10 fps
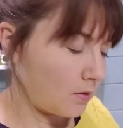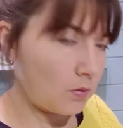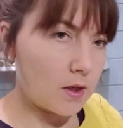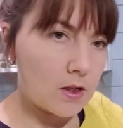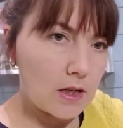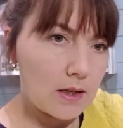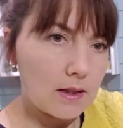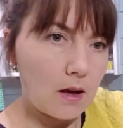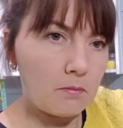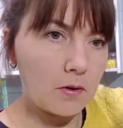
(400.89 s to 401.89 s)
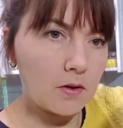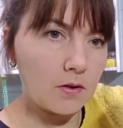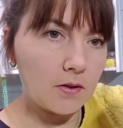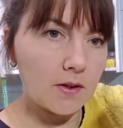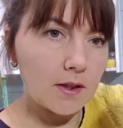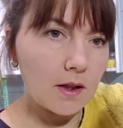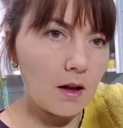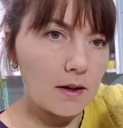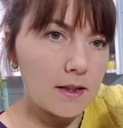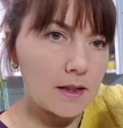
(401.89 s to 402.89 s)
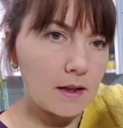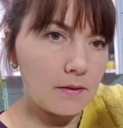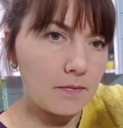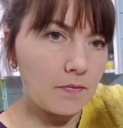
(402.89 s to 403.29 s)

which is a buckle slider,